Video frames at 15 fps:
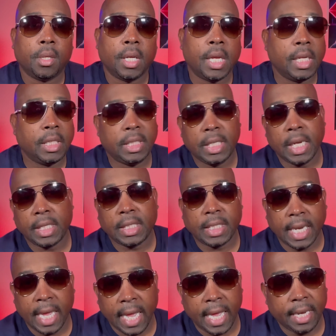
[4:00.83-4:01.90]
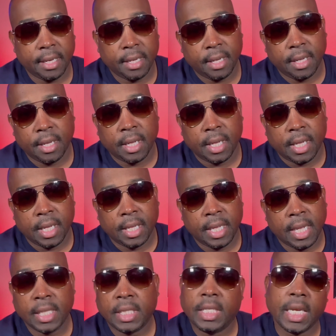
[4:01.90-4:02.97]
is just not
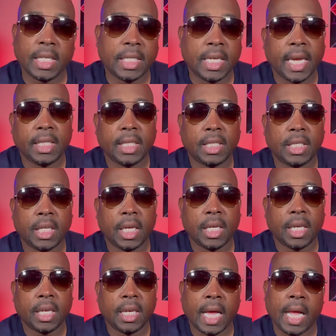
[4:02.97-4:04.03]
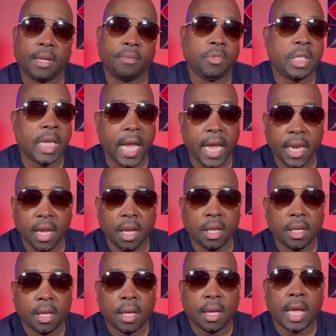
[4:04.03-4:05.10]
the ticket. Now,
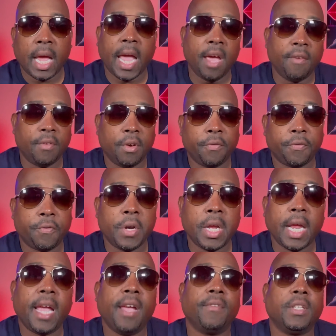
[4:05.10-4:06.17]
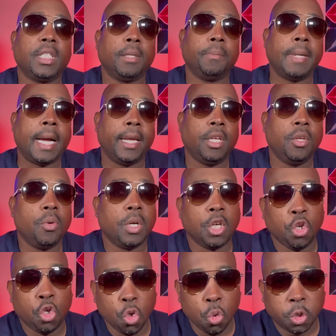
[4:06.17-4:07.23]
dating, having a friend, having somebody you
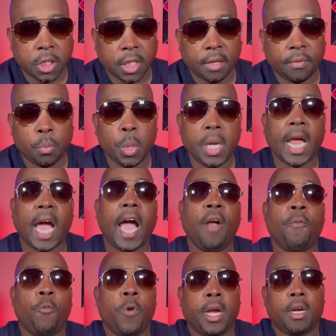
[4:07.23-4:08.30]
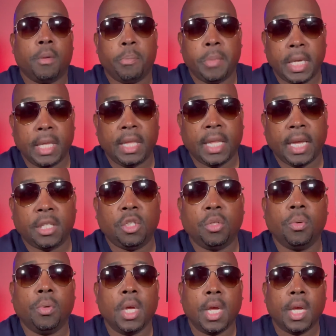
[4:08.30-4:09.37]
can do stuff with, I recommend that
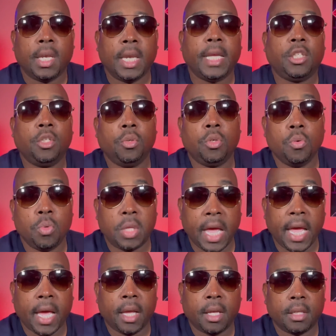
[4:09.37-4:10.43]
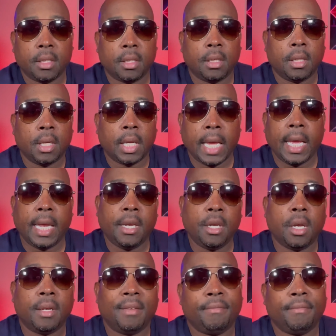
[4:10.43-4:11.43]
you do that. And